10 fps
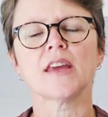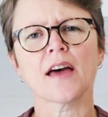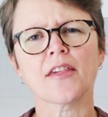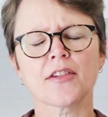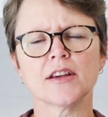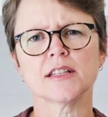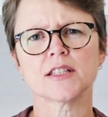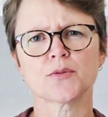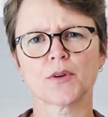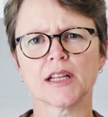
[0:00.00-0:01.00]
The other thing
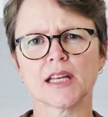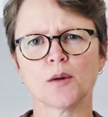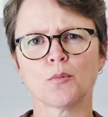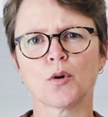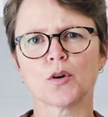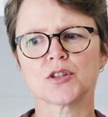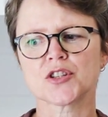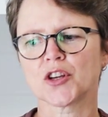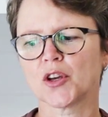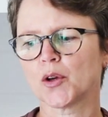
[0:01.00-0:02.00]
that's really important
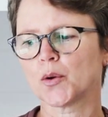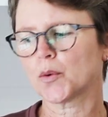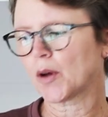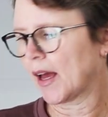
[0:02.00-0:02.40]
too